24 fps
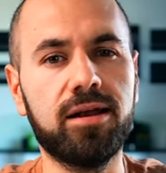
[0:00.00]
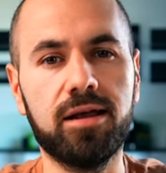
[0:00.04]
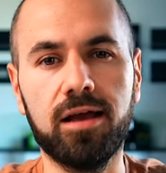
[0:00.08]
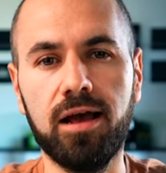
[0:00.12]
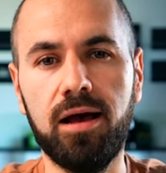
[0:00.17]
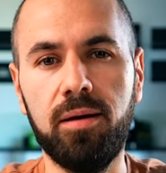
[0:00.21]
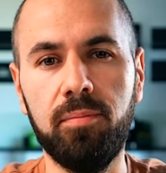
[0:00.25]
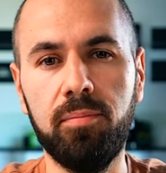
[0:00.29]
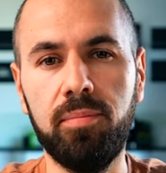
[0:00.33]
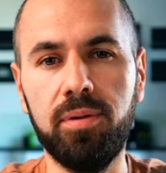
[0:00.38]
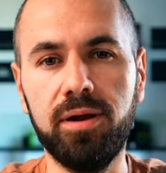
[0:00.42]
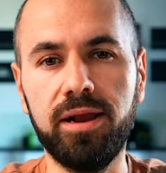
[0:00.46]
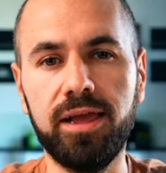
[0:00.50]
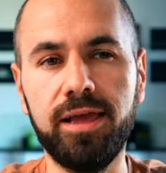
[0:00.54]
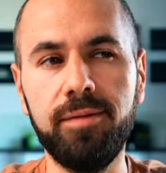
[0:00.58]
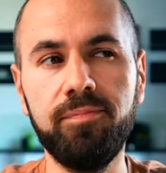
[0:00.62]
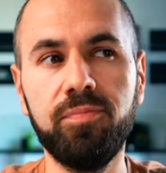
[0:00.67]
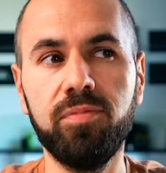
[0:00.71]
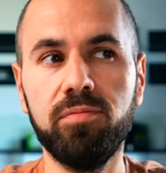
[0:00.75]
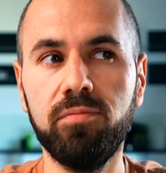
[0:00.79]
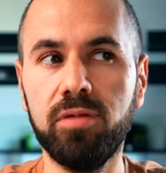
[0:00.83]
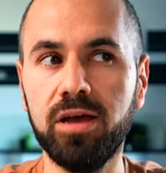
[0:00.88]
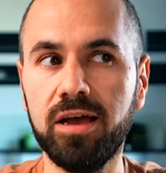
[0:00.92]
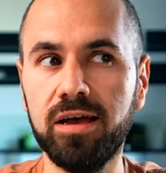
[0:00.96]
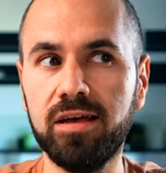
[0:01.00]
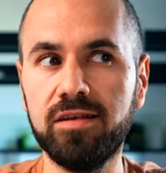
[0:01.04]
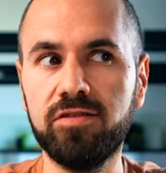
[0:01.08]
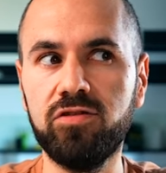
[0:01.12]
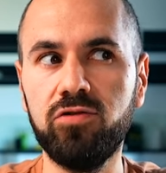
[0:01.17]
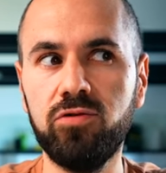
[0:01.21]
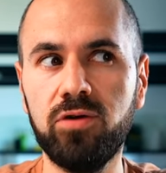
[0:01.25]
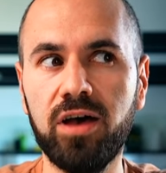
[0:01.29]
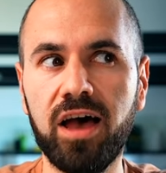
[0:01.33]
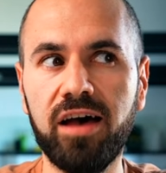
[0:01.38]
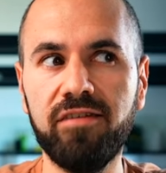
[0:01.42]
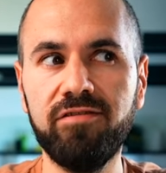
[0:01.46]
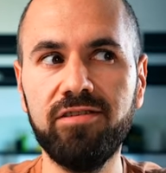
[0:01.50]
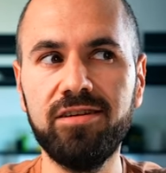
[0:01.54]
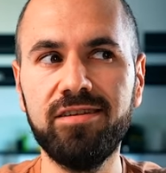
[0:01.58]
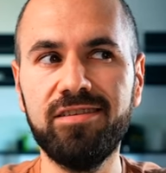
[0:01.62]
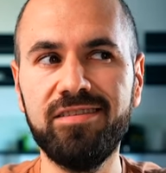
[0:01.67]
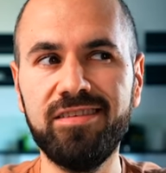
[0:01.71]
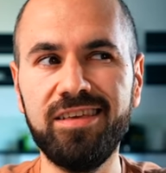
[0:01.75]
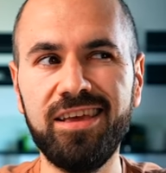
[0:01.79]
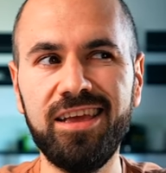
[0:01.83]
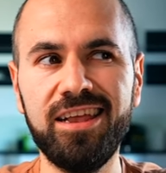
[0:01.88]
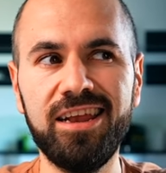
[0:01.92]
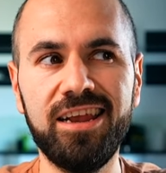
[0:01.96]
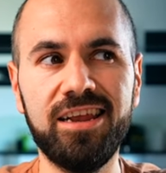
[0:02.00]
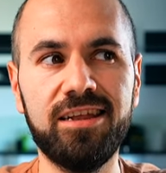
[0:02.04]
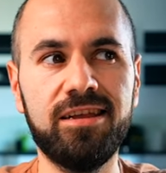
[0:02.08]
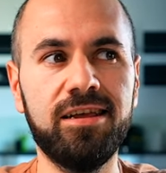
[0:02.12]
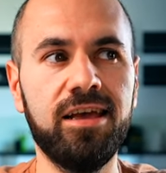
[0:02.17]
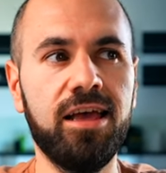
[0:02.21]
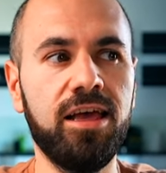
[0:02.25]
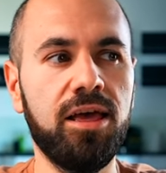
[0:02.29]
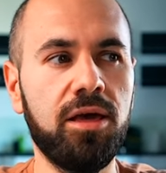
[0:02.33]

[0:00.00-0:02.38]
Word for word: company because you haven't seen it